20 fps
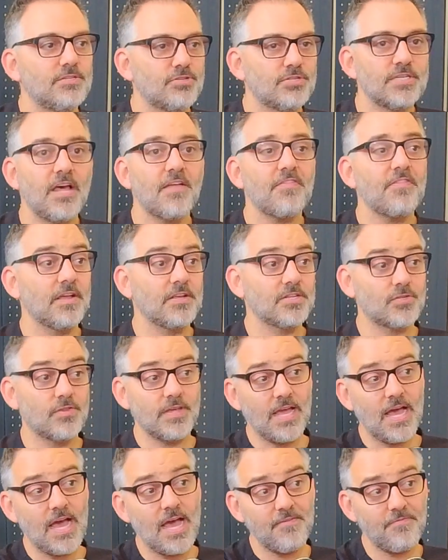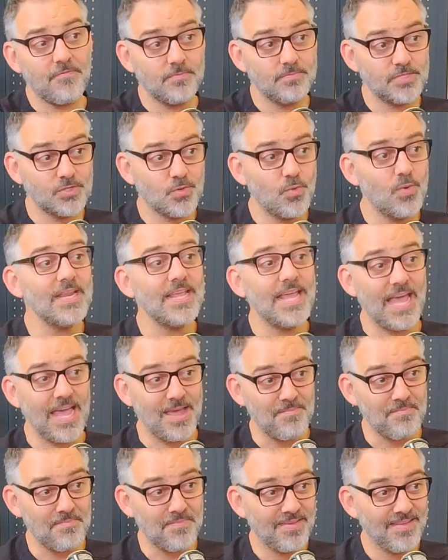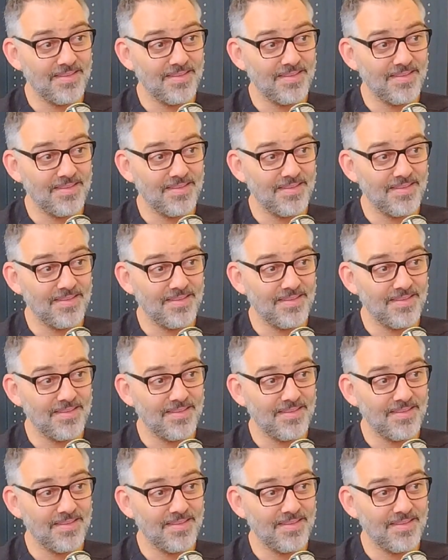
There's nothing. So the guy from Squid Game